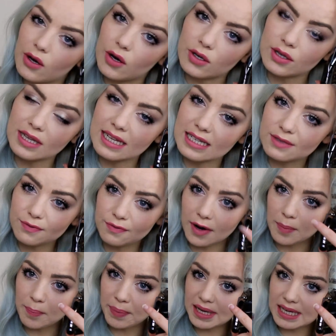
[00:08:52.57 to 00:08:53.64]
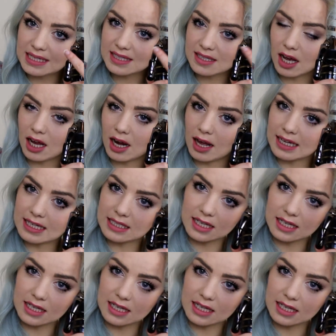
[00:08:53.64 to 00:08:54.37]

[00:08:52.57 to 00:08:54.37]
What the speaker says: On these front bits, I like